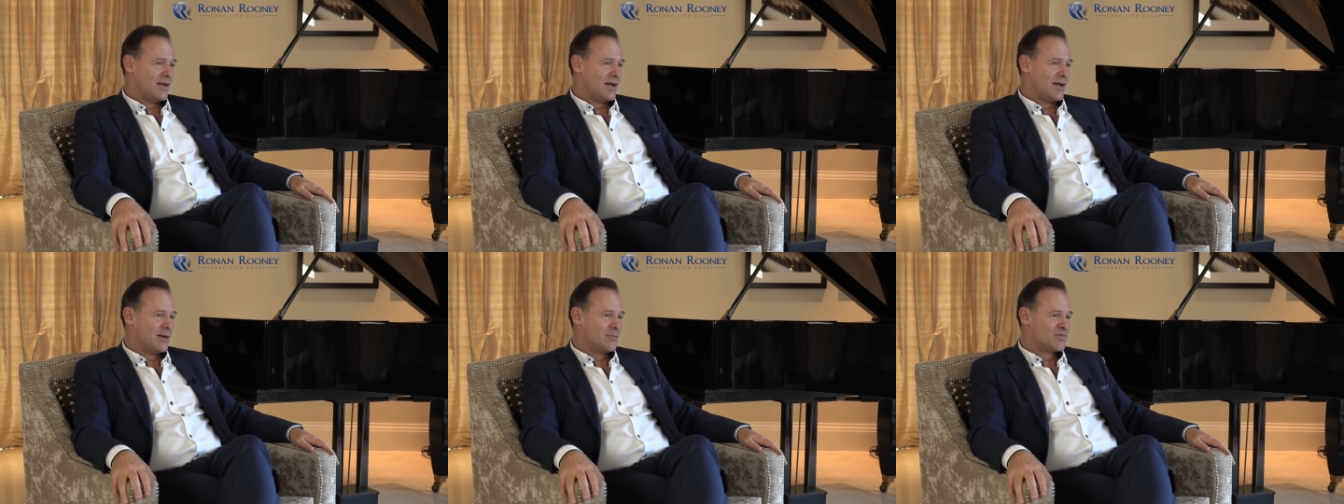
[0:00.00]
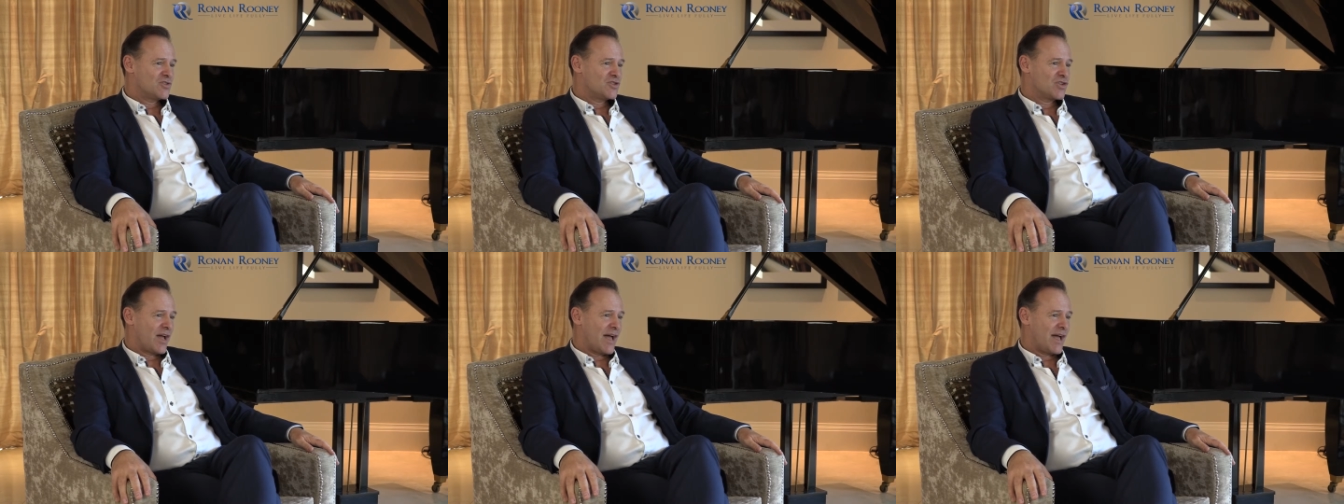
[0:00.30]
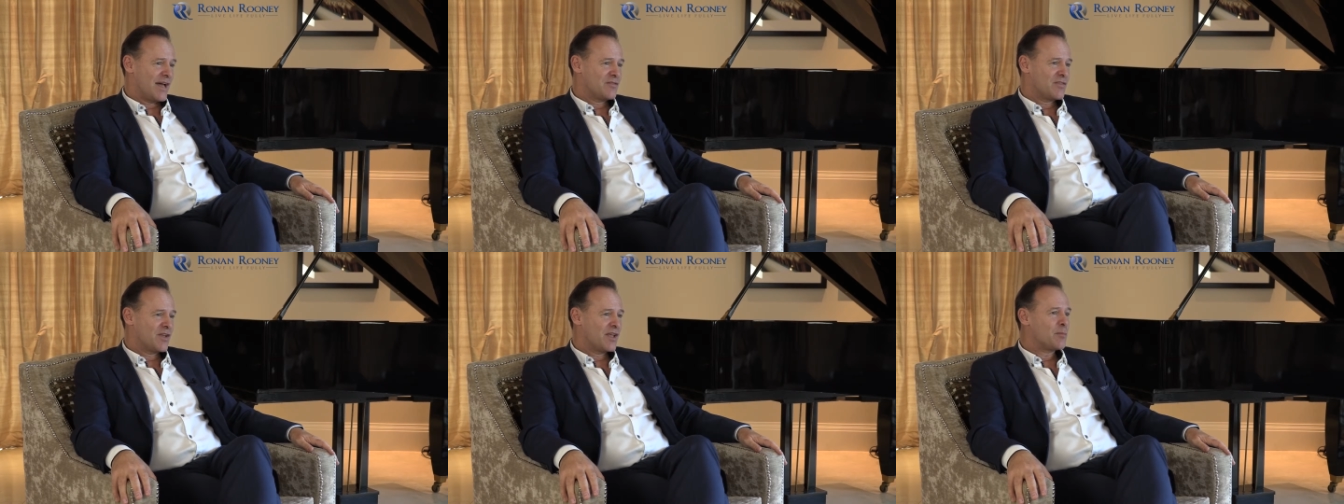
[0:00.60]
Um, to
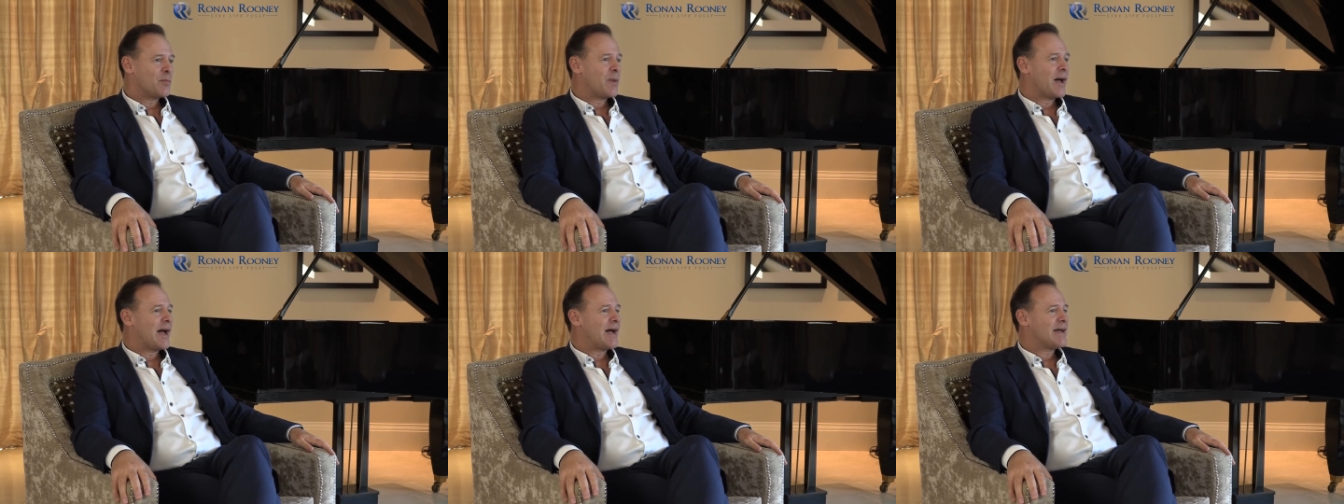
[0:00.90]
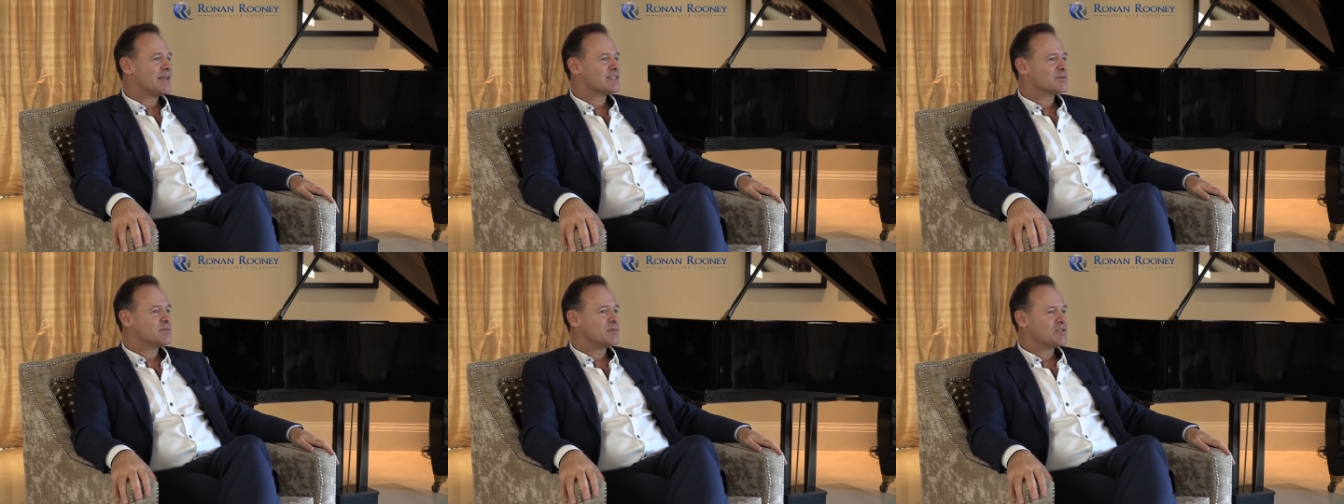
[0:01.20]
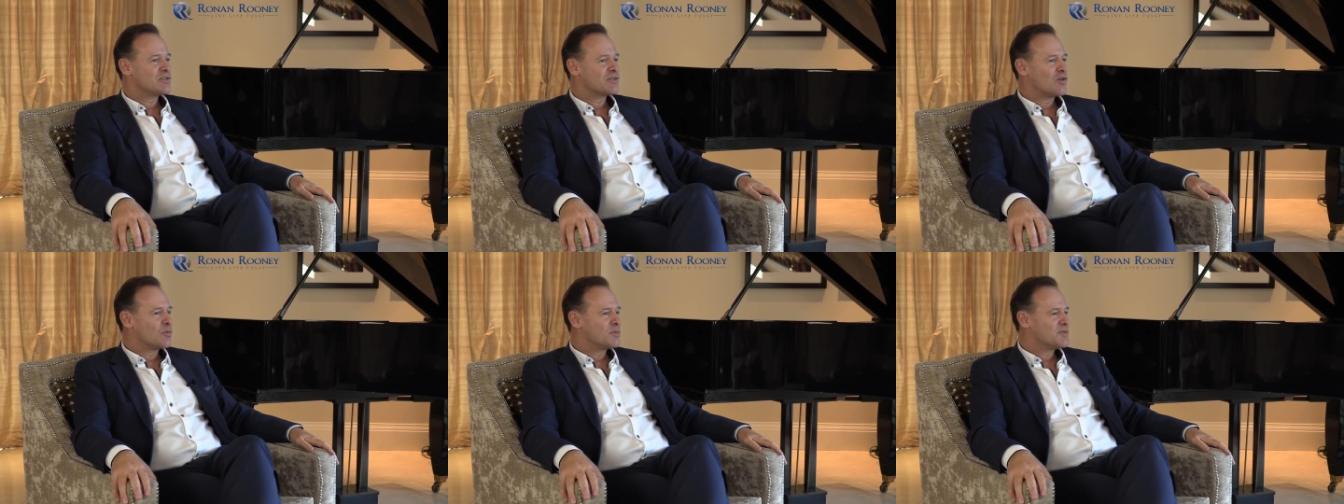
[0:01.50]
have him ask
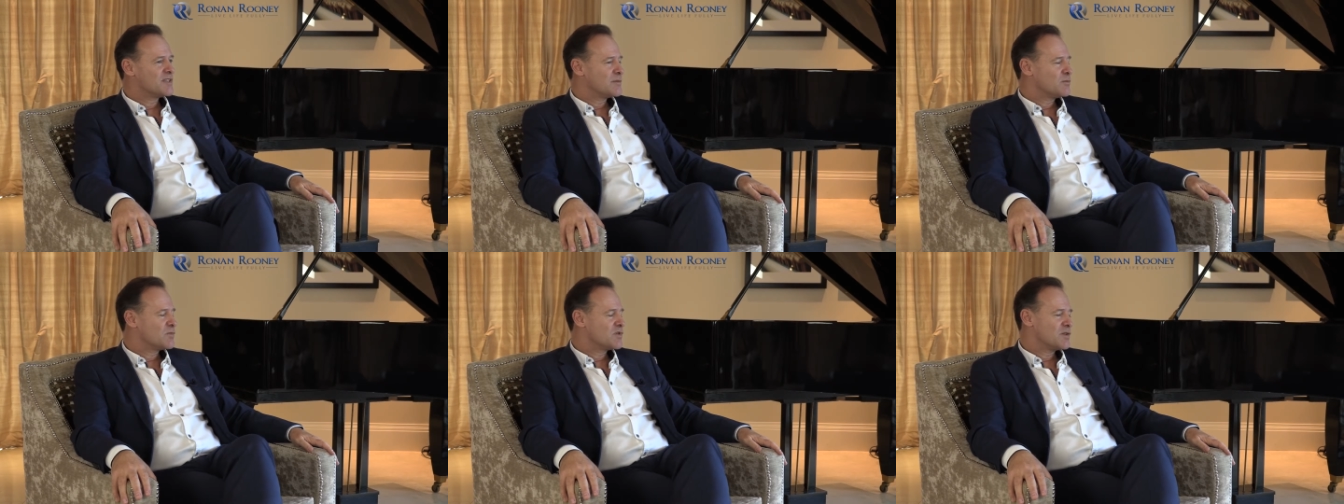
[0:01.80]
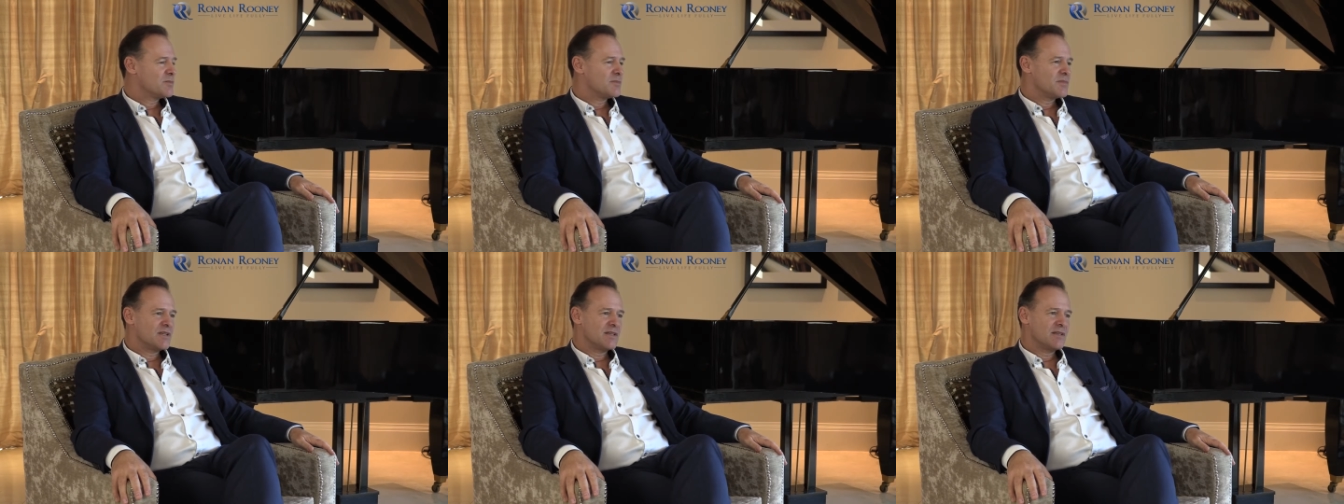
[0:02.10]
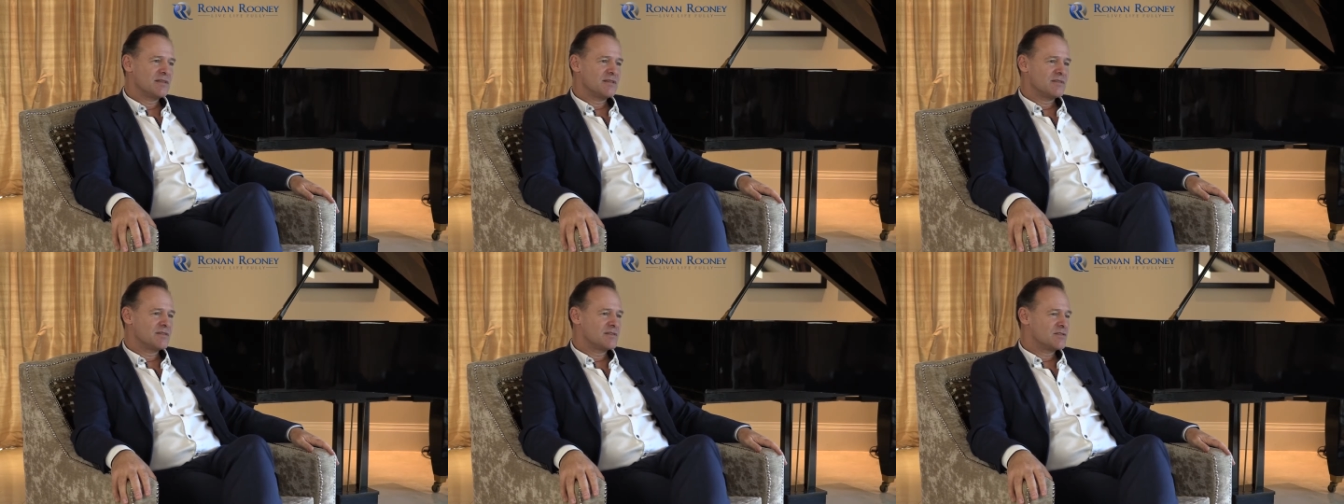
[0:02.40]
me to co-present with him
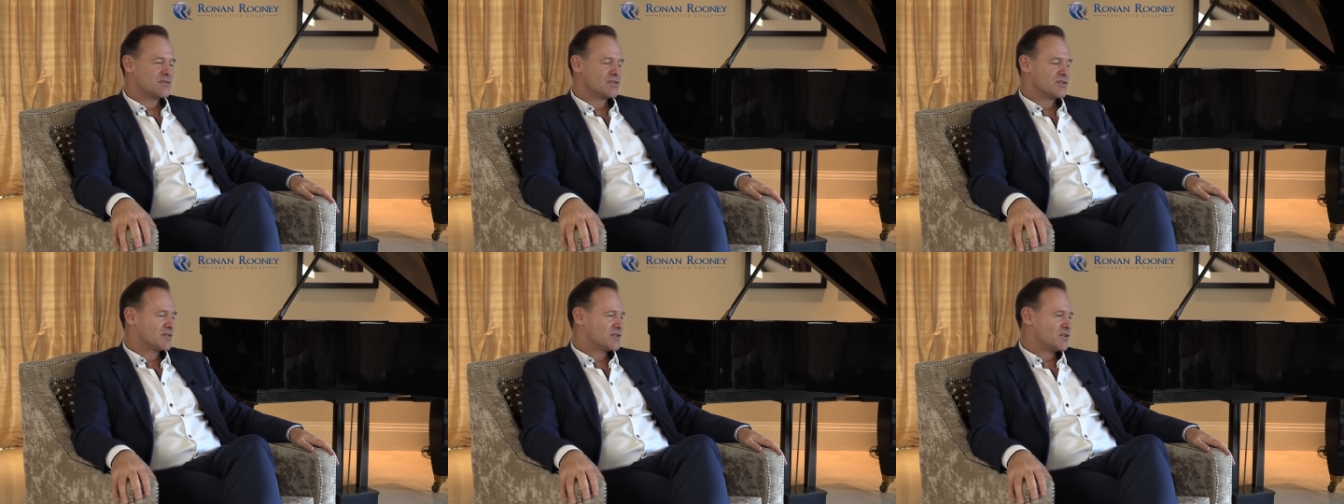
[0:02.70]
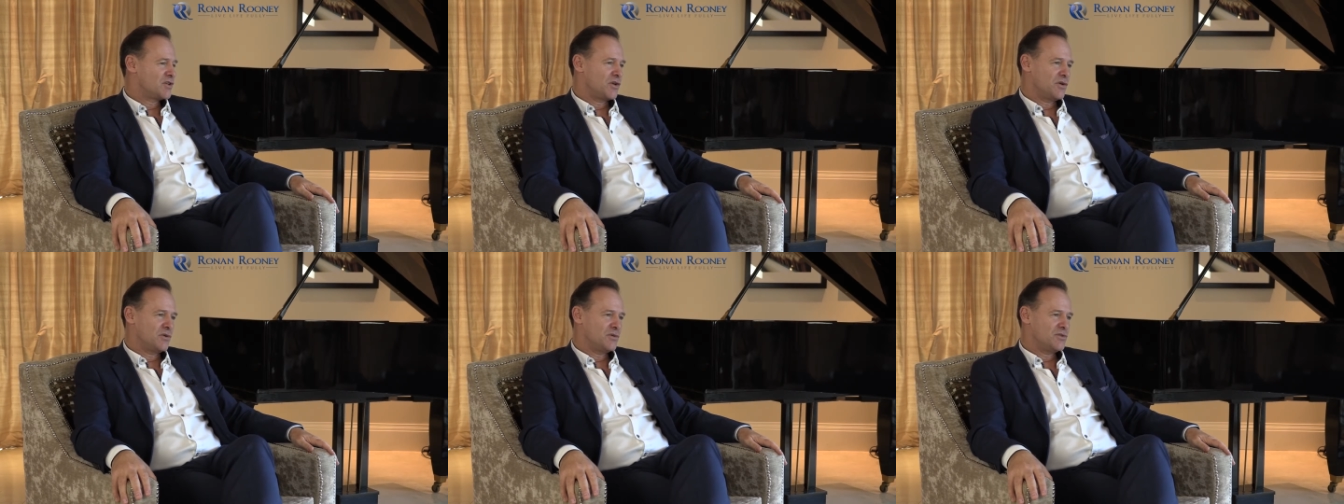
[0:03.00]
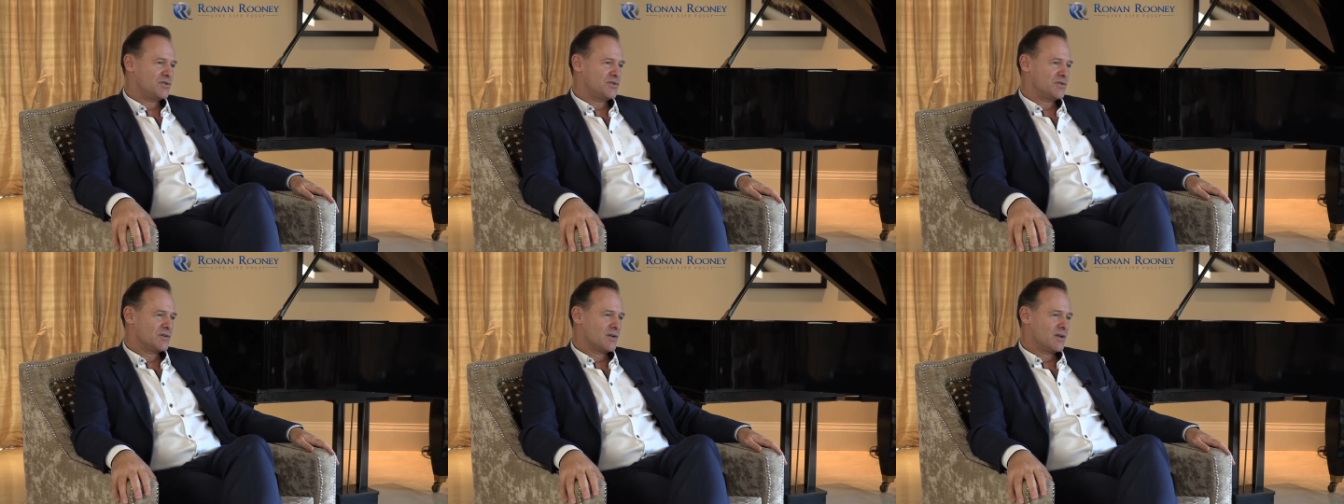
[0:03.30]
is just
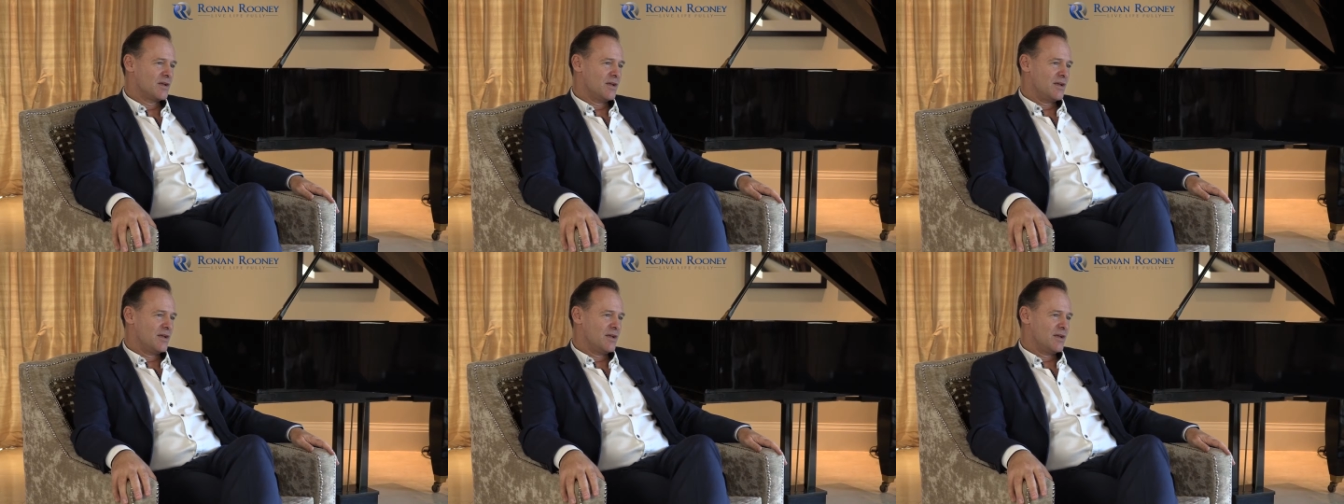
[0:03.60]
huge.